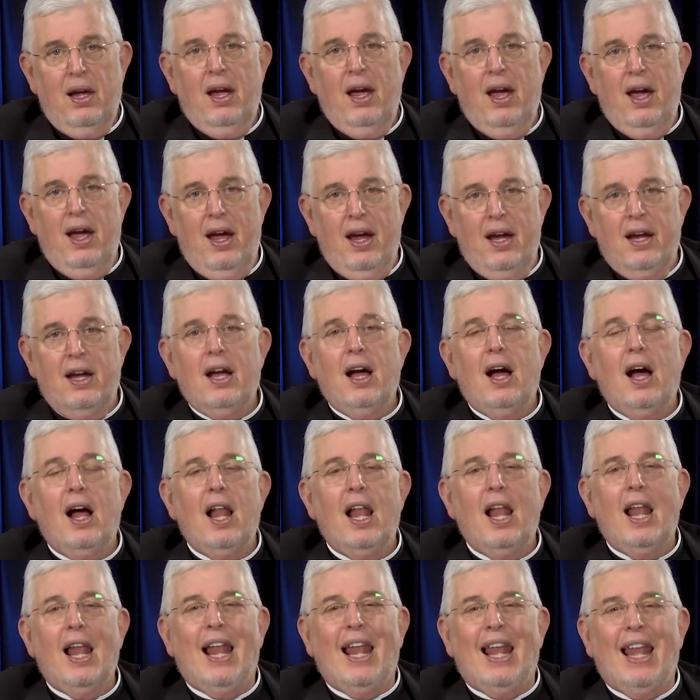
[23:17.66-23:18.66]
Hey,
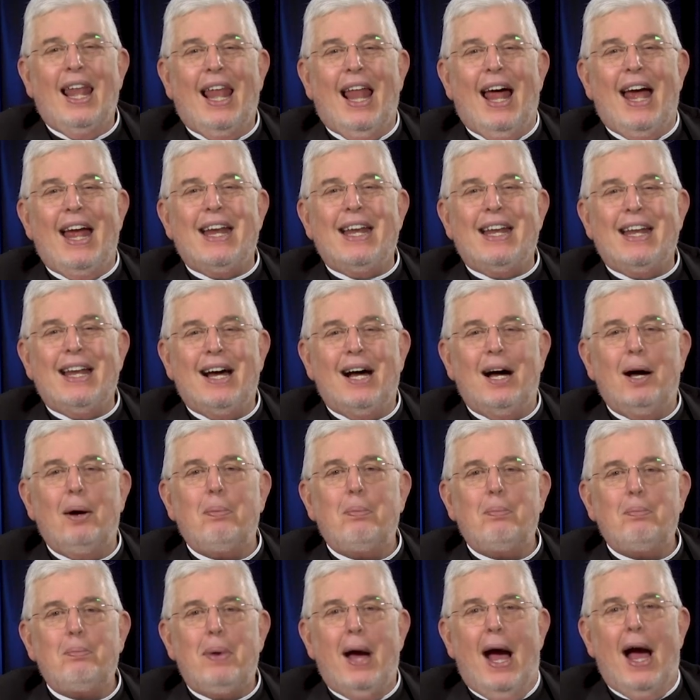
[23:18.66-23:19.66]
lighten up,
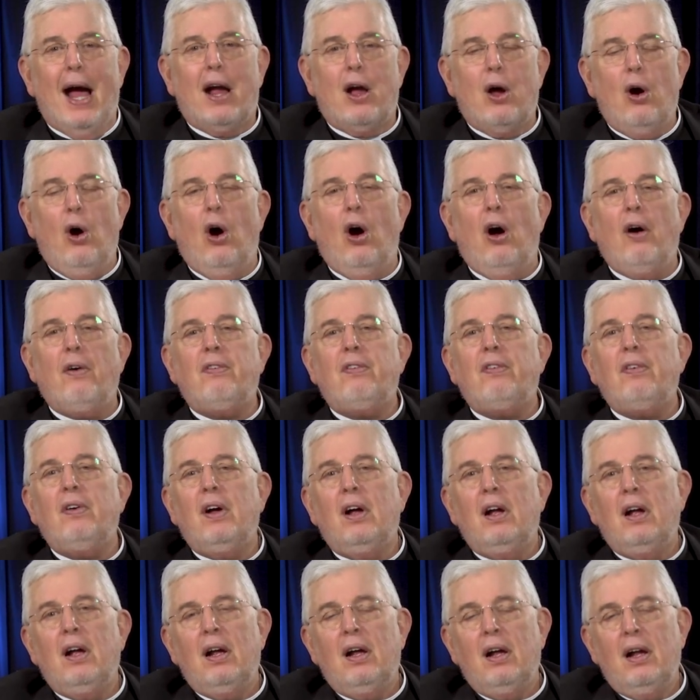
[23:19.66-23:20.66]
back off.
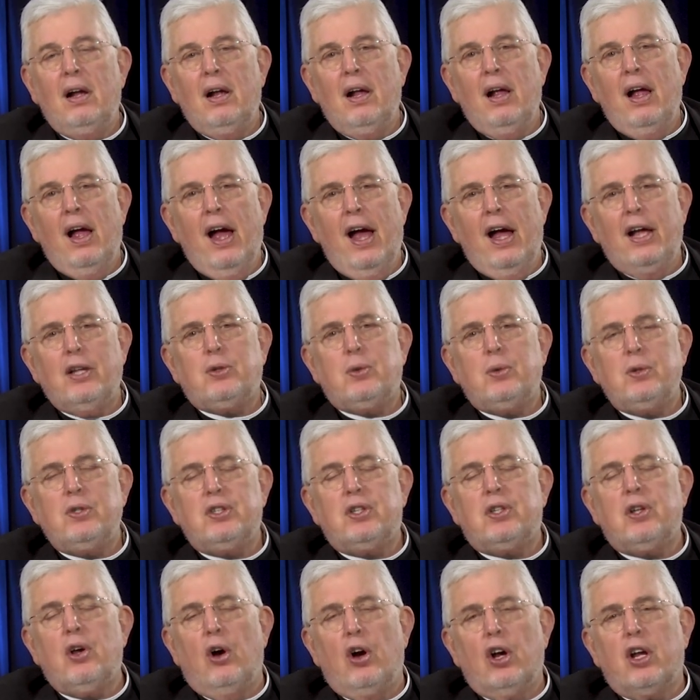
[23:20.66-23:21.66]
That's what
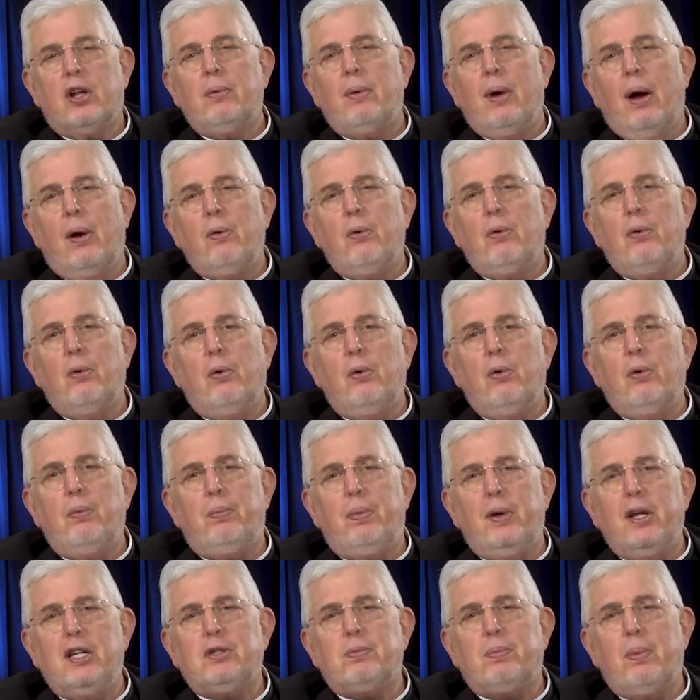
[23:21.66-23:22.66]
he's talking about with, with
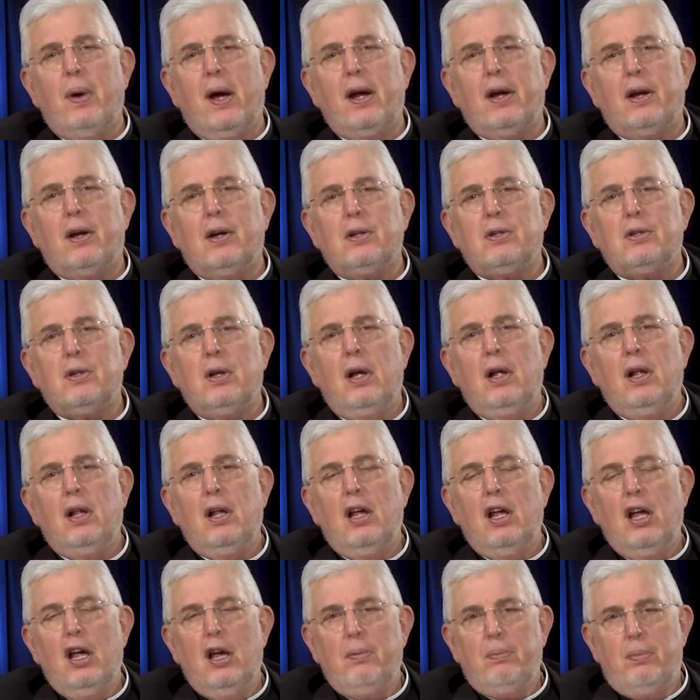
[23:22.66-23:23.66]
peacemakers.
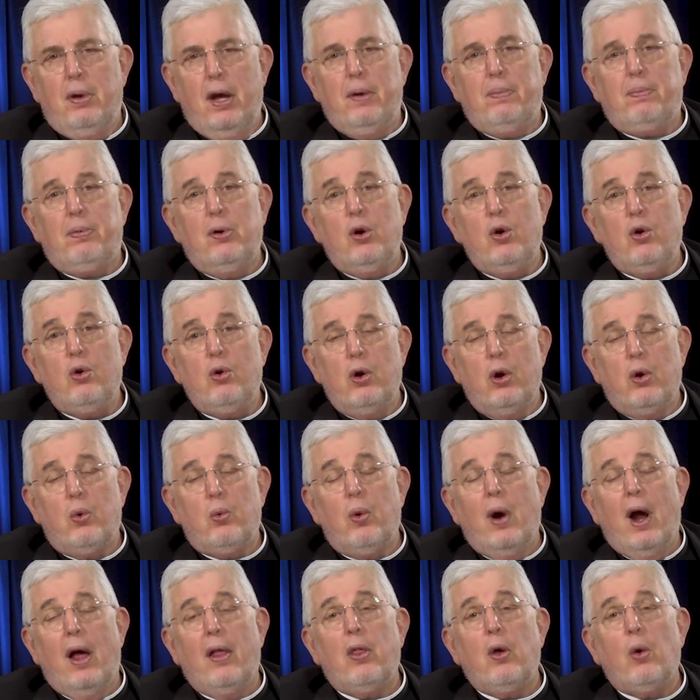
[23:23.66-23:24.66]
People who would
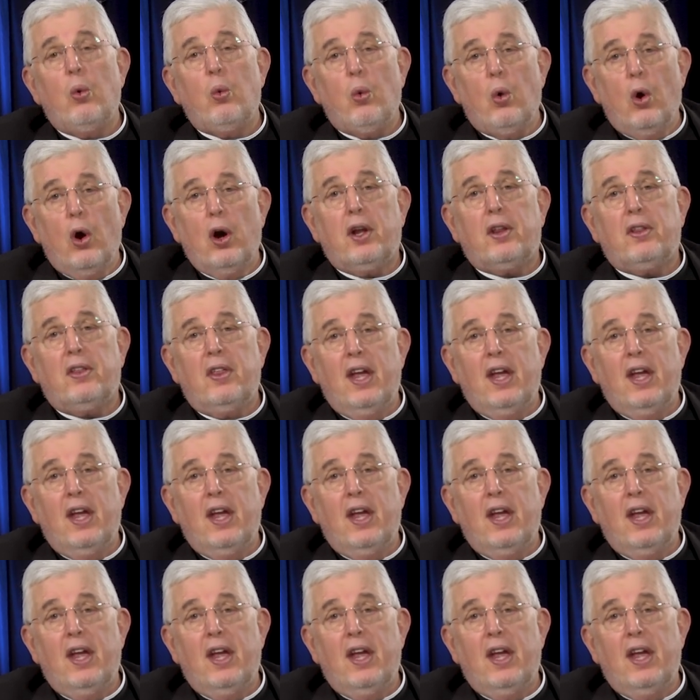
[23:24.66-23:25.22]
rather work